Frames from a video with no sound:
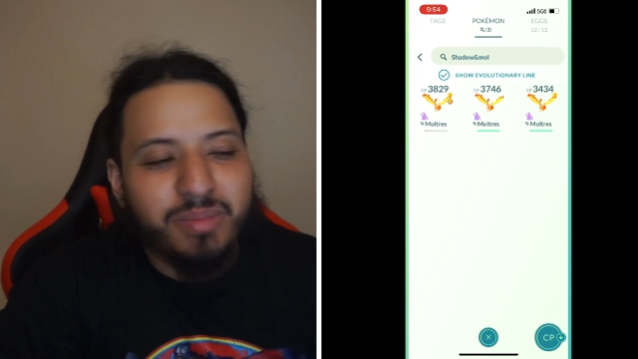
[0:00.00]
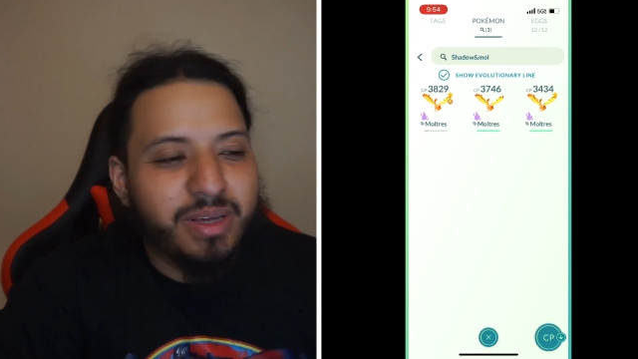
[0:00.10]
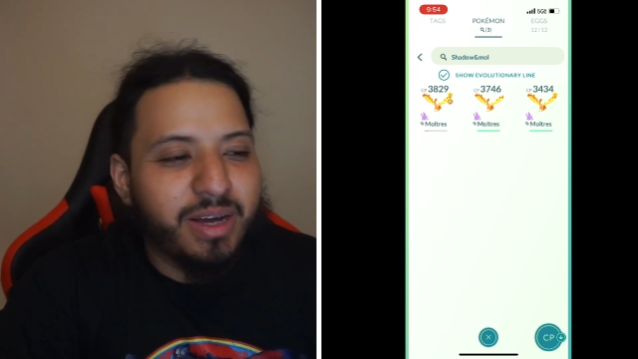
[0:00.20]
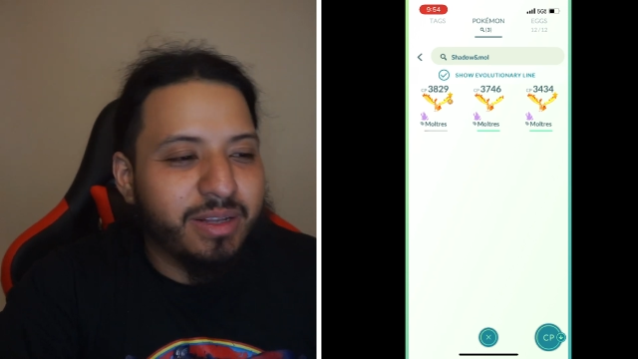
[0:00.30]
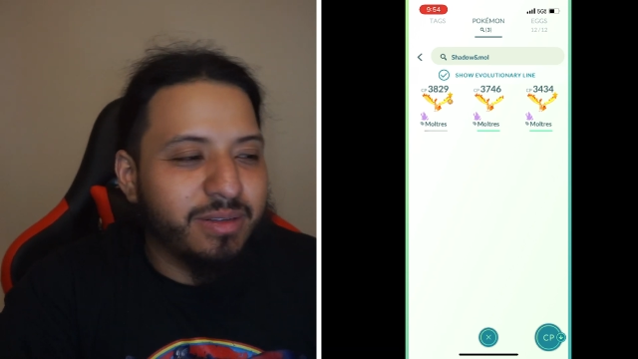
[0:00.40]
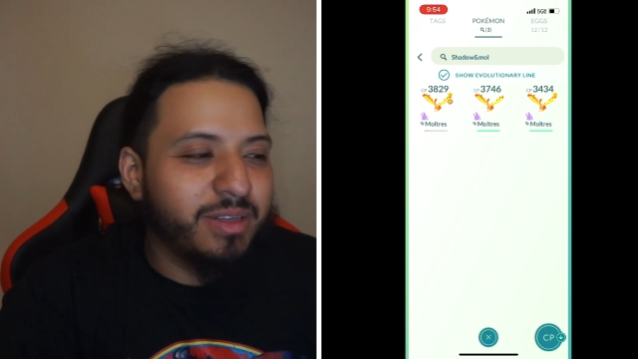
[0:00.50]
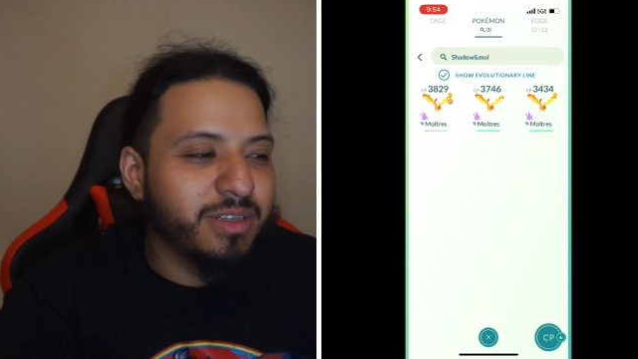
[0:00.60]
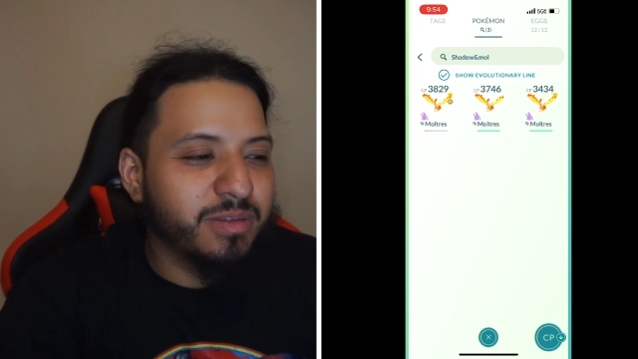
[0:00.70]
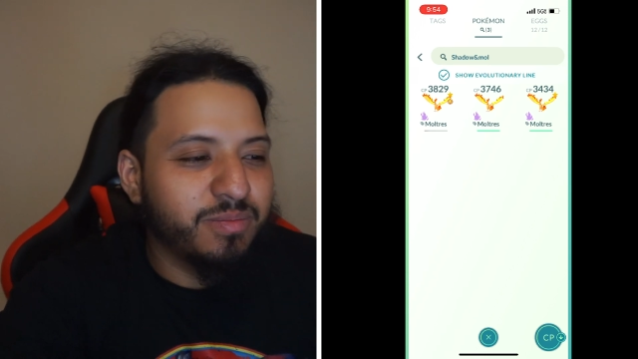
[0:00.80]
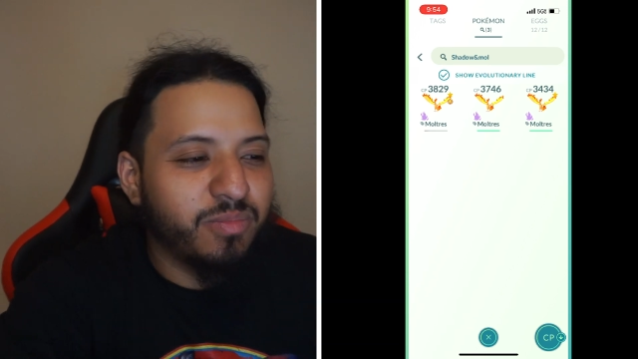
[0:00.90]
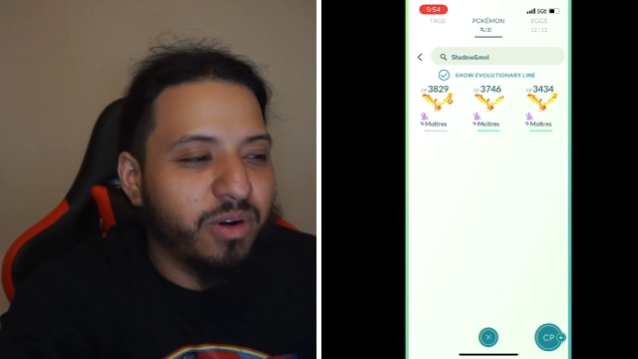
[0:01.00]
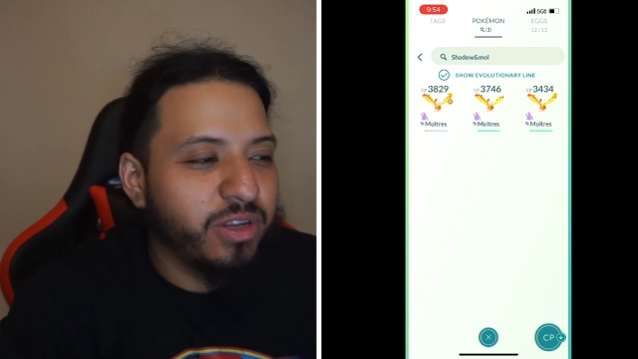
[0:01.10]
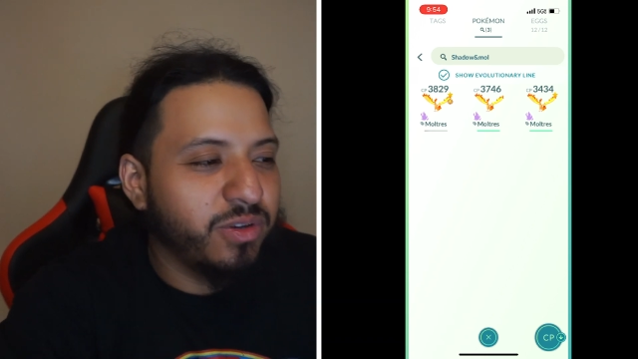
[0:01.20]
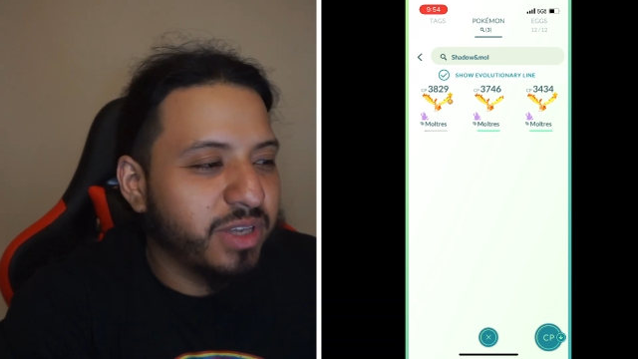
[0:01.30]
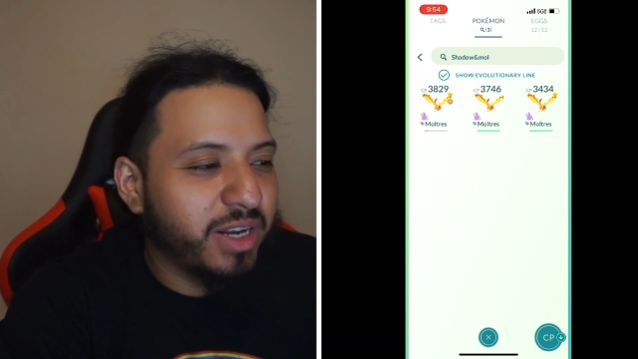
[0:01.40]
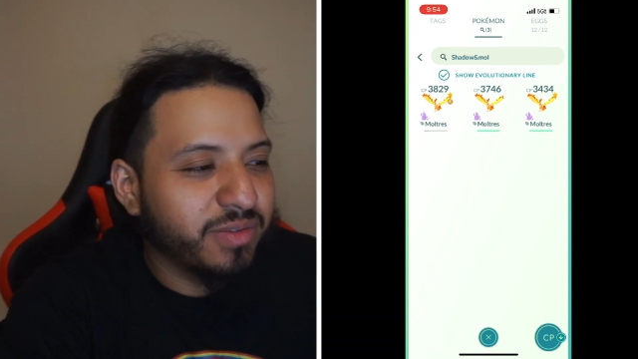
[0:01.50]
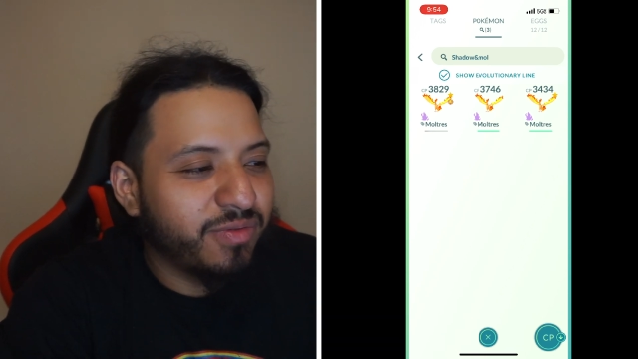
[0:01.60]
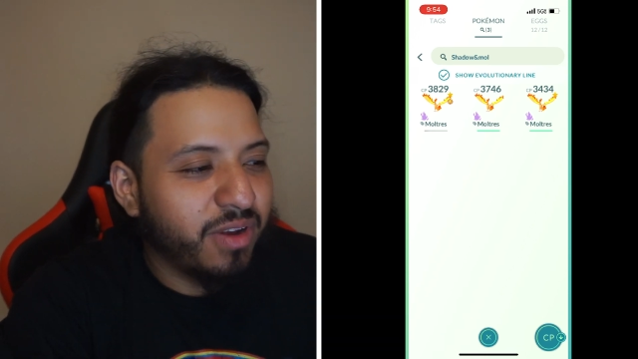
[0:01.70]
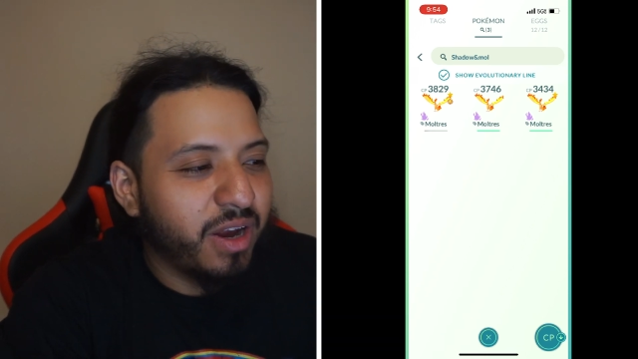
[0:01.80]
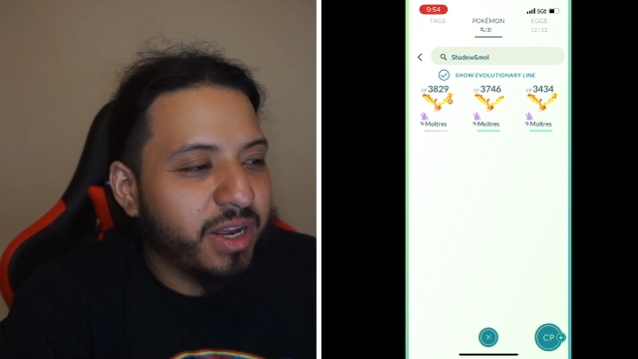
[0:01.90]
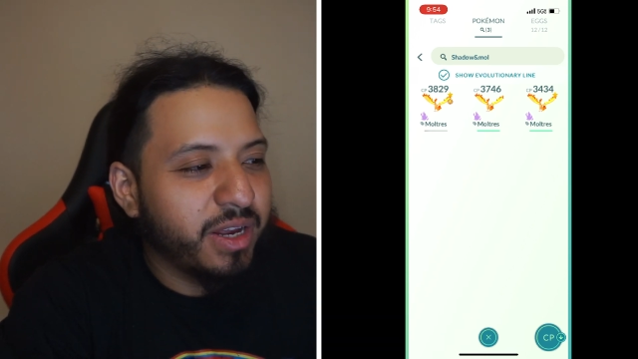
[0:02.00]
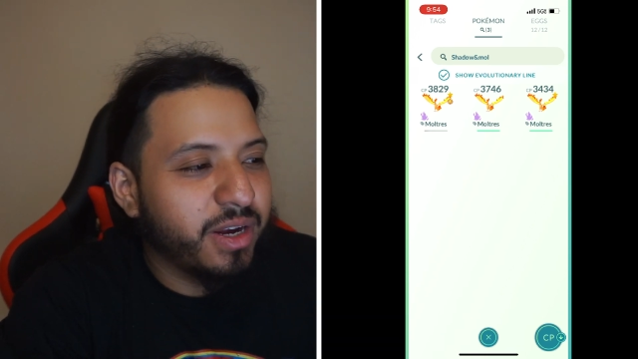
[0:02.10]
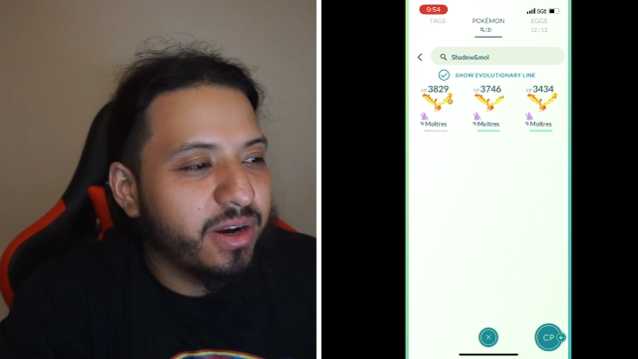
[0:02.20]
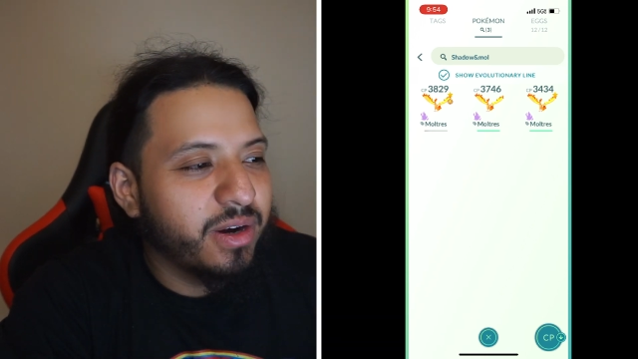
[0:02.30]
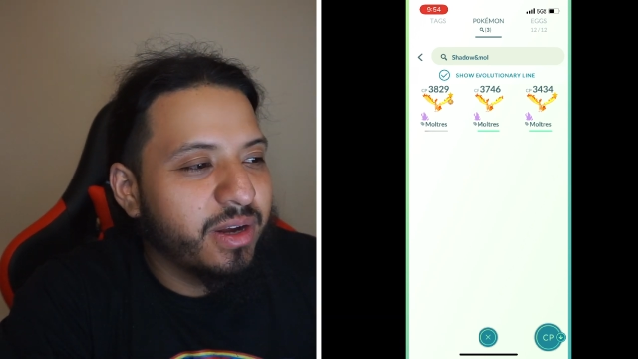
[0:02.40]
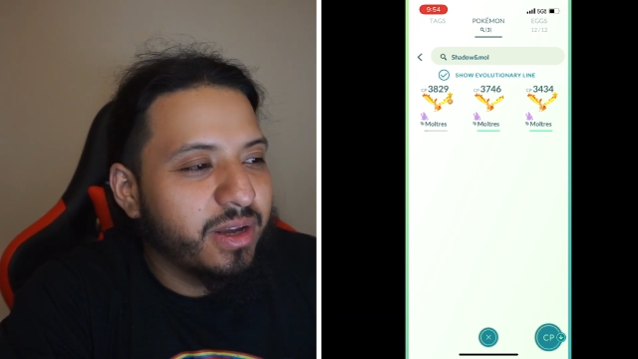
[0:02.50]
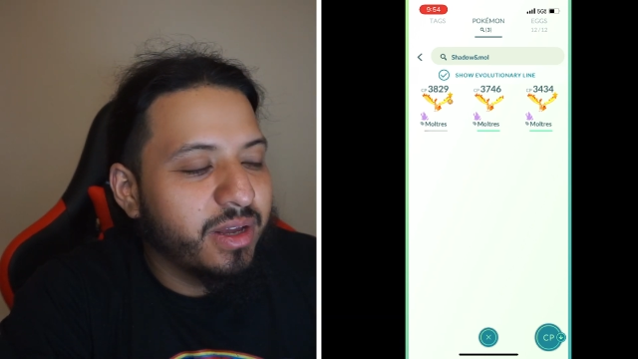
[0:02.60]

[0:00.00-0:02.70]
But yeah, we're going to use it as a flying here.